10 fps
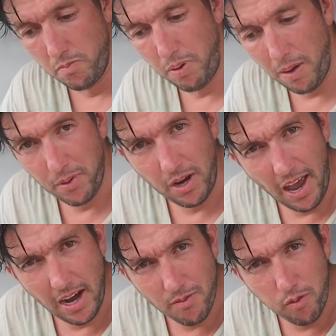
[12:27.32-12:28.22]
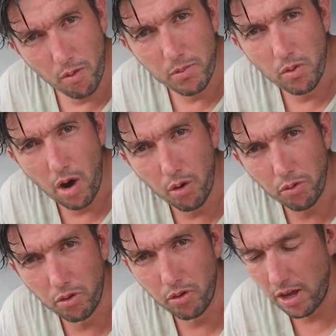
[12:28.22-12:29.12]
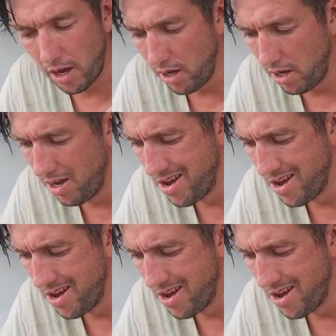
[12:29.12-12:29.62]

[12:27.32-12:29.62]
pumping an 84mm hole through there,